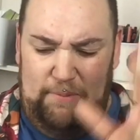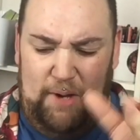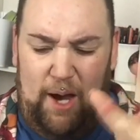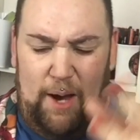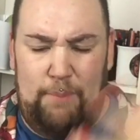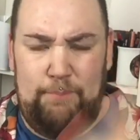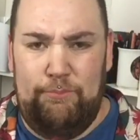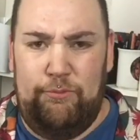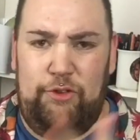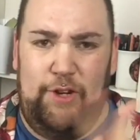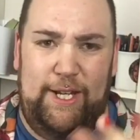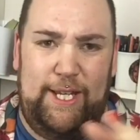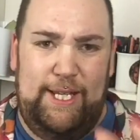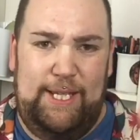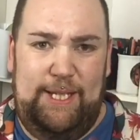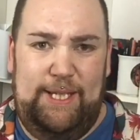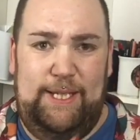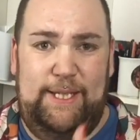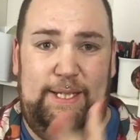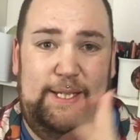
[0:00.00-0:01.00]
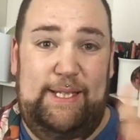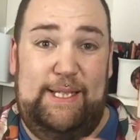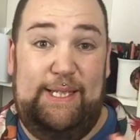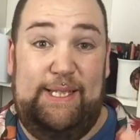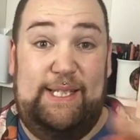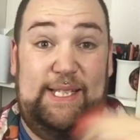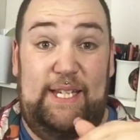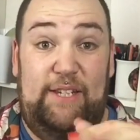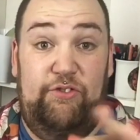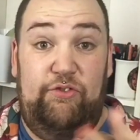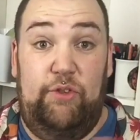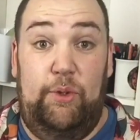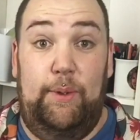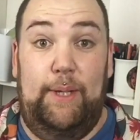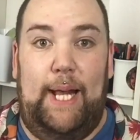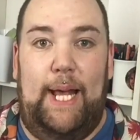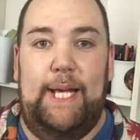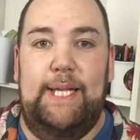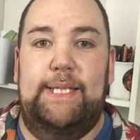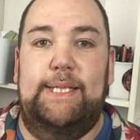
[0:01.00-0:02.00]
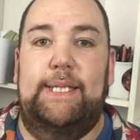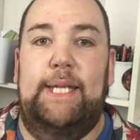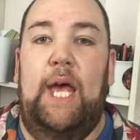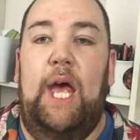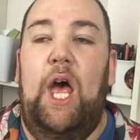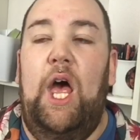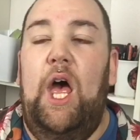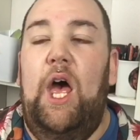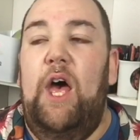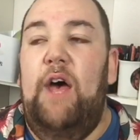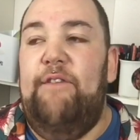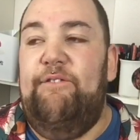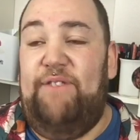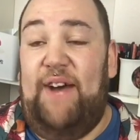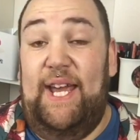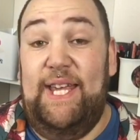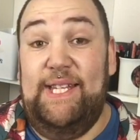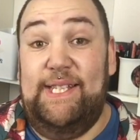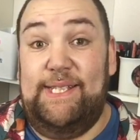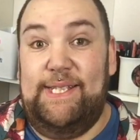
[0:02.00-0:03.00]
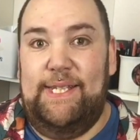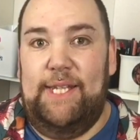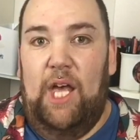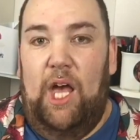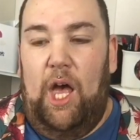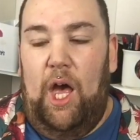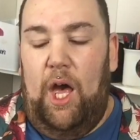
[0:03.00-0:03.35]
ombre see through glass vase.